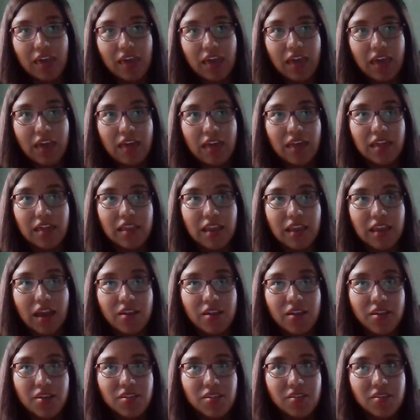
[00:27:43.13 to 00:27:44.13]
And
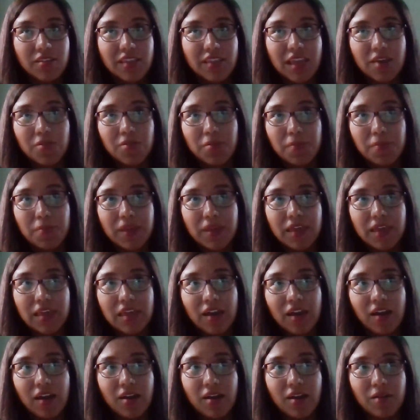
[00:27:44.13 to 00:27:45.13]
another thing would
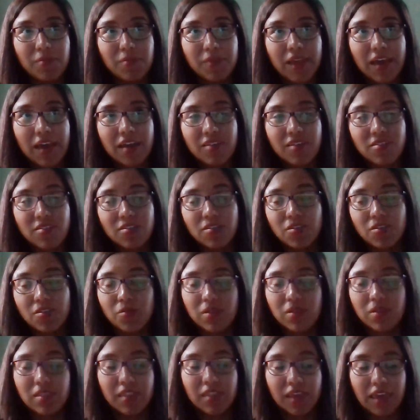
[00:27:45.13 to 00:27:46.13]
be that has to
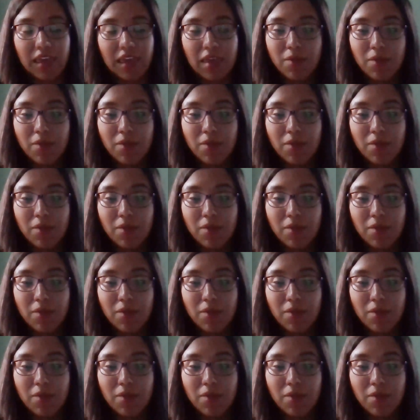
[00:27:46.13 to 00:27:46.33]
do with like